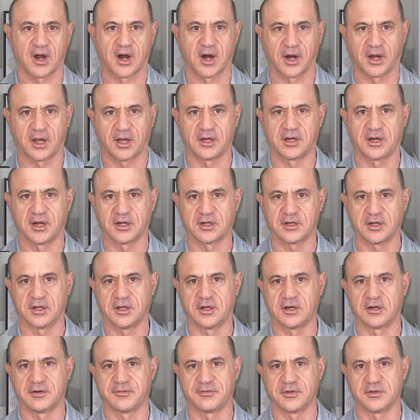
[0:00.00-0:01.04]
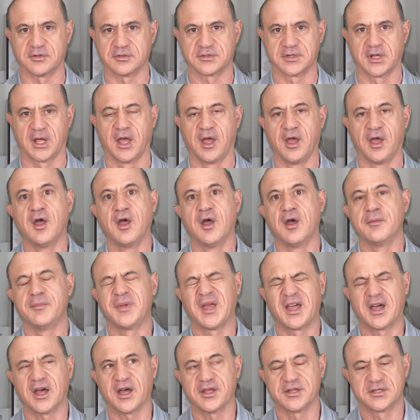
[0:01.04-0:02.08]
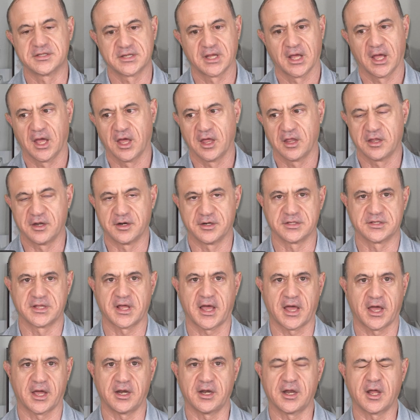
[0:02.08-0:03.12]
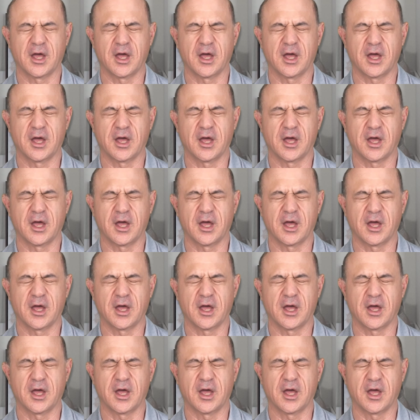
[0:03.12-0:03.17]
architect interviews, because there's that.